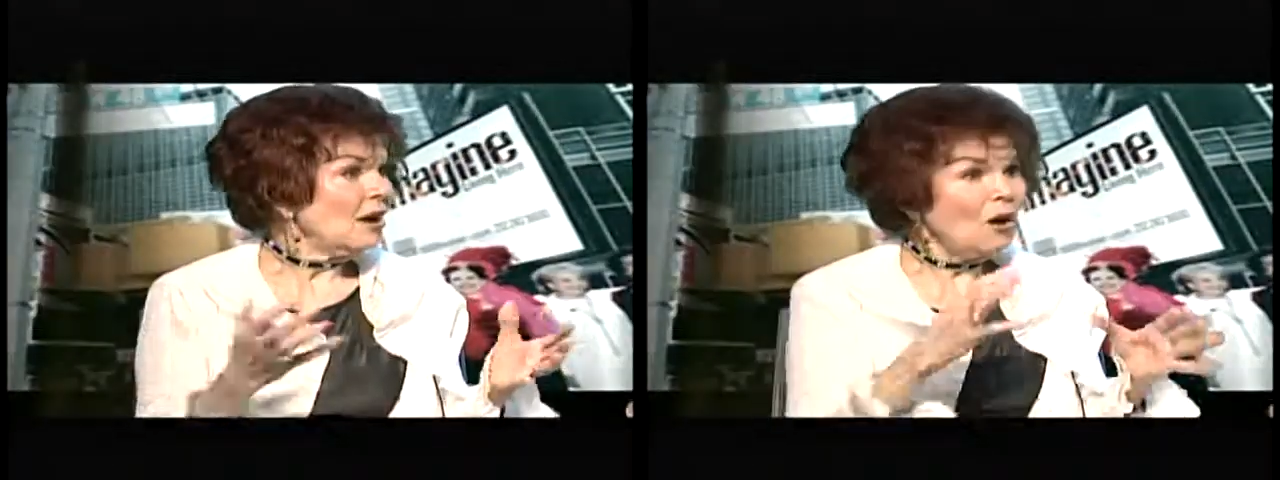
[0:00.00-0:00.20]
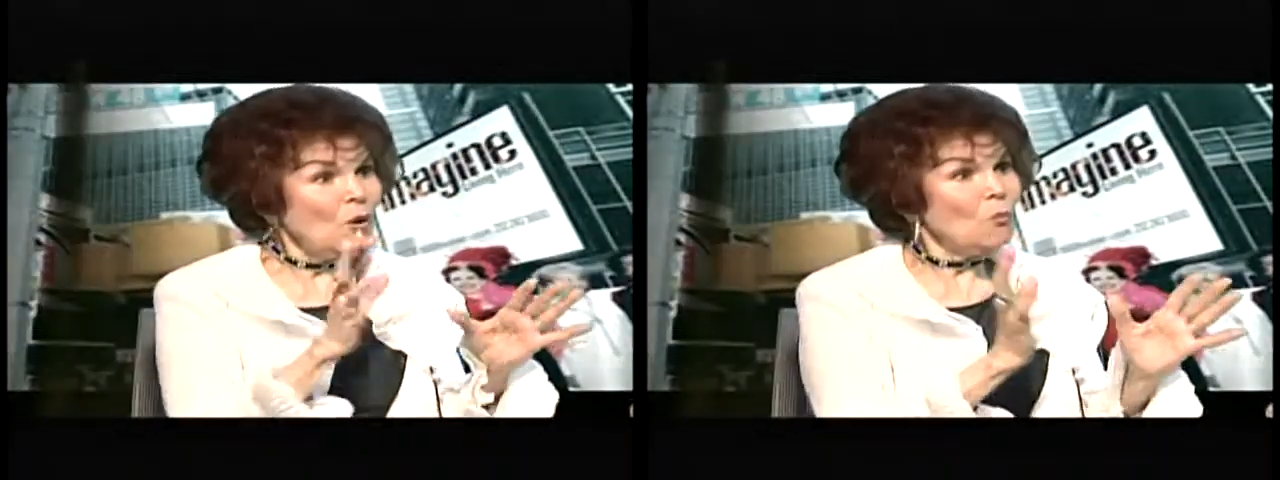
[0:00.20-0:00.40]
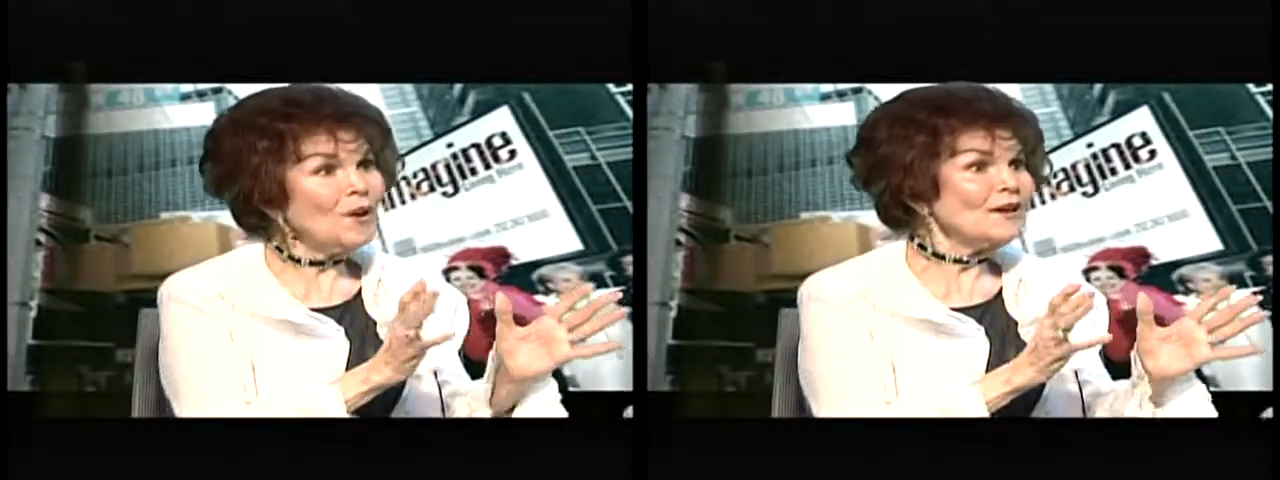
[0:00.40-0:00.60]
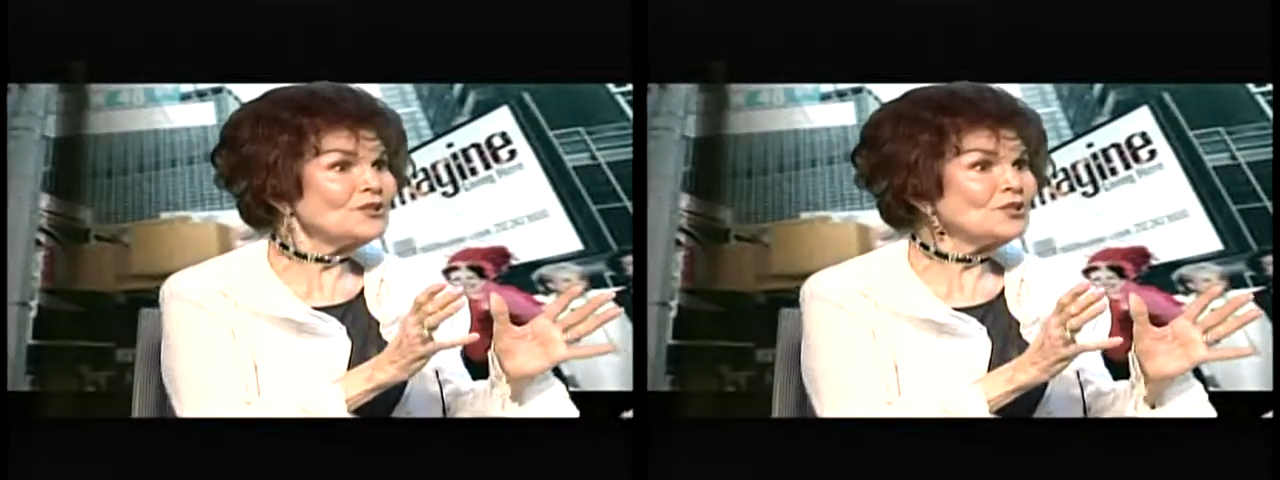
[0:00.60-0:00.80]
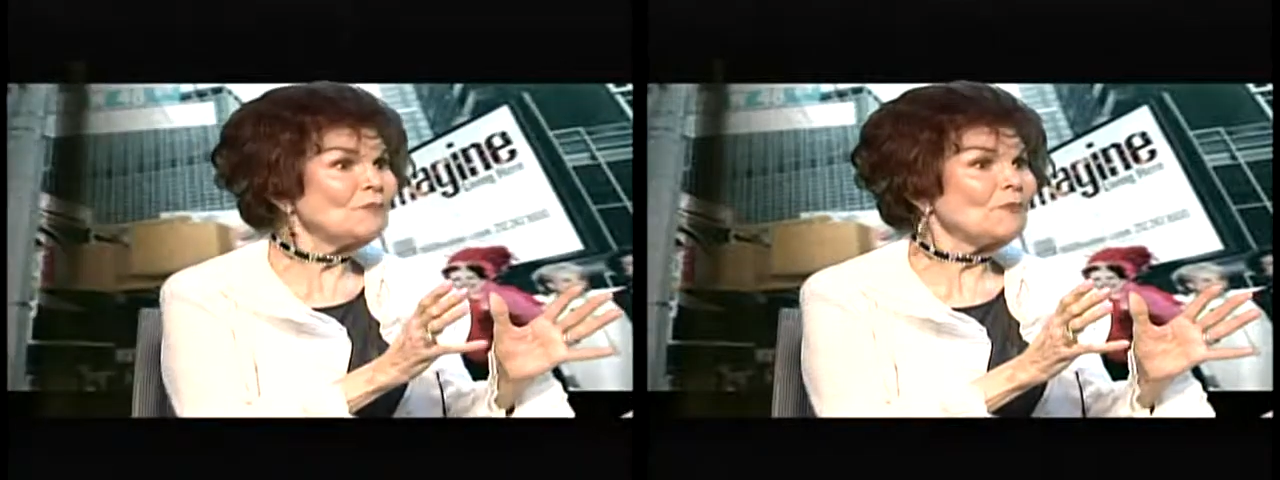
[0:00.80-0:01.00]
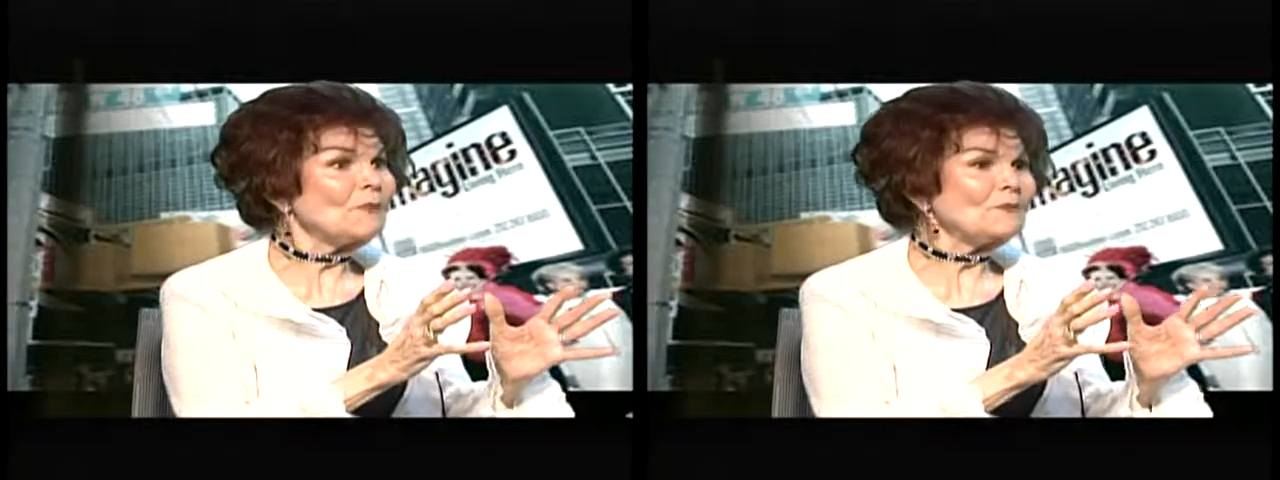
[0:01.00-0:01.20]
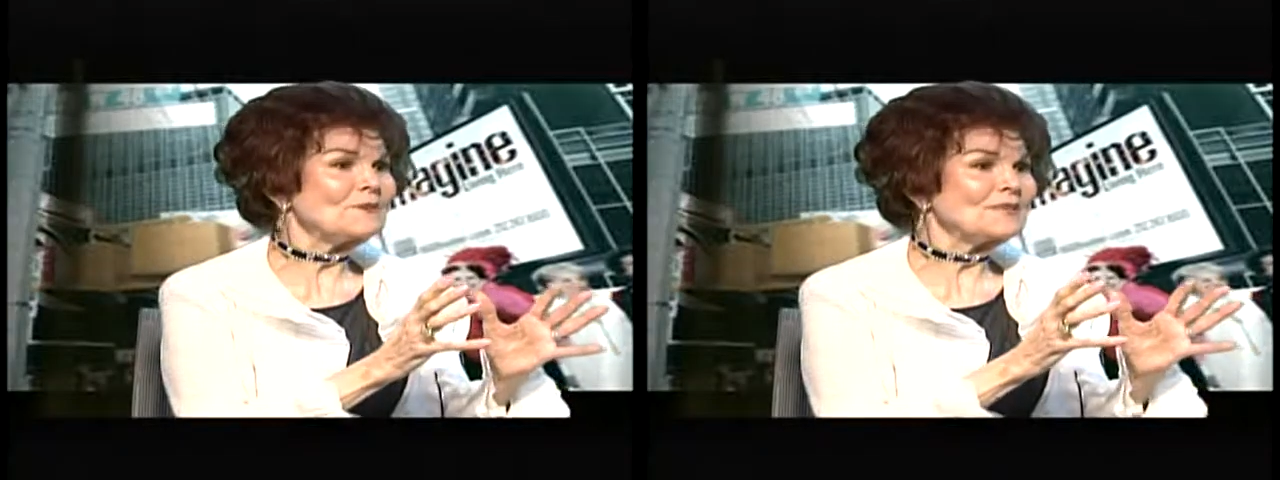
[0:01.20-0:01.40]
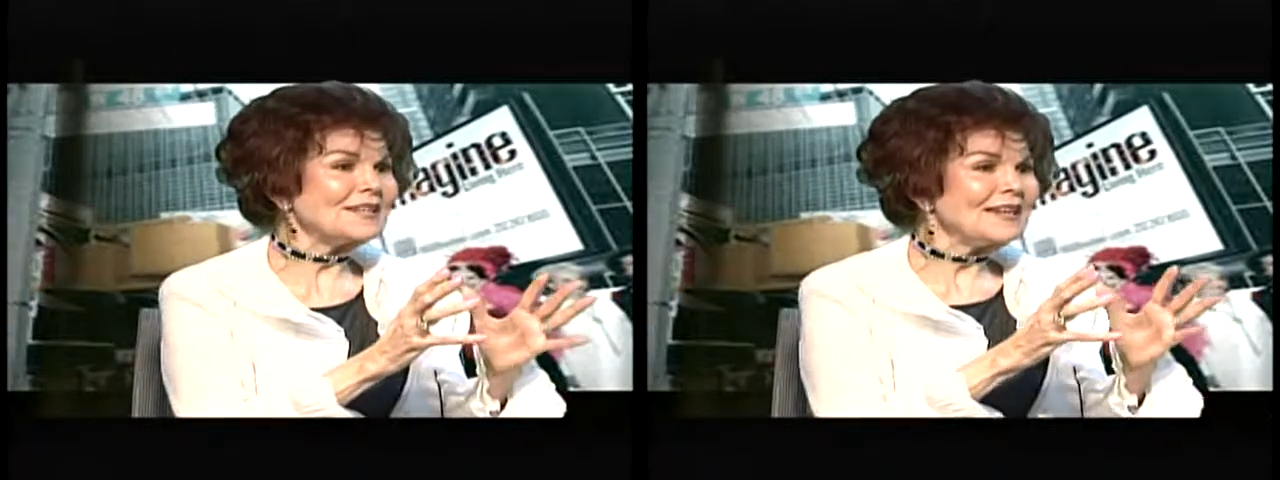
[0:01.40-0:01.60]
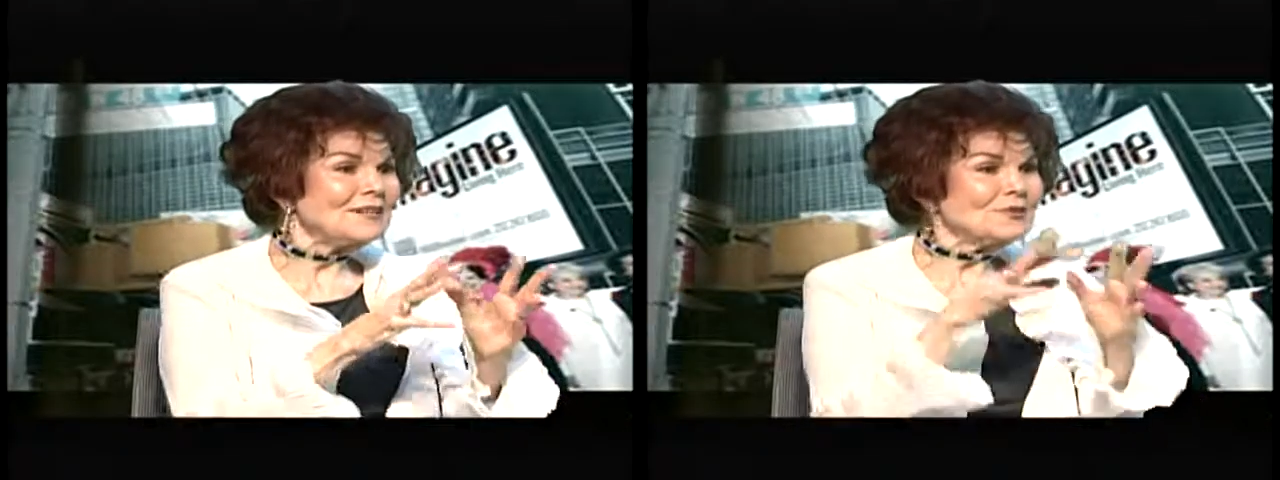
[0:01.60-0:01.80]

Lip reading: All oneness of purpose